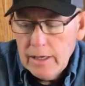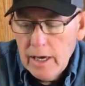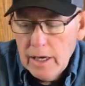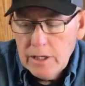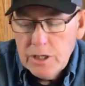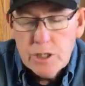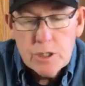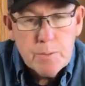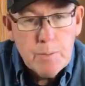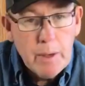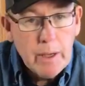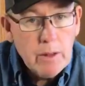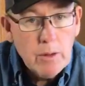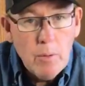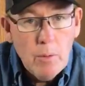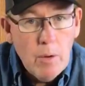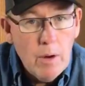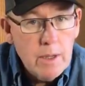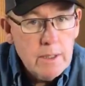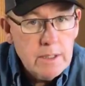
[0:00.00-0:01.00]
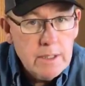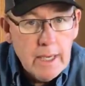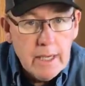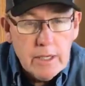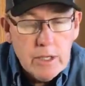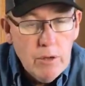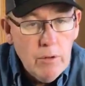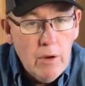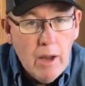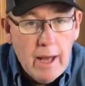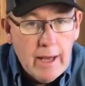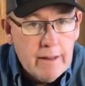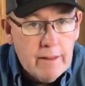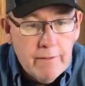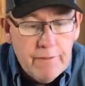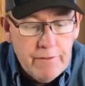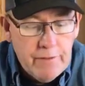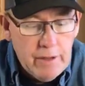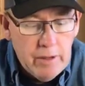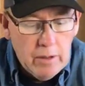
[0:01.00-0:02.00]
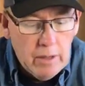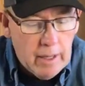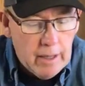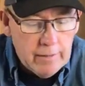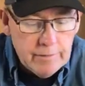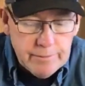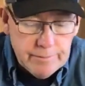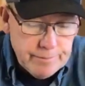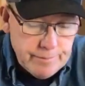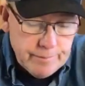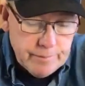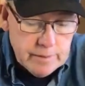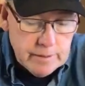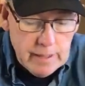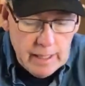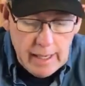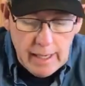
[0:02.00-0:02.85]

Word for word: And uh, just pick the ones that you like the feel of.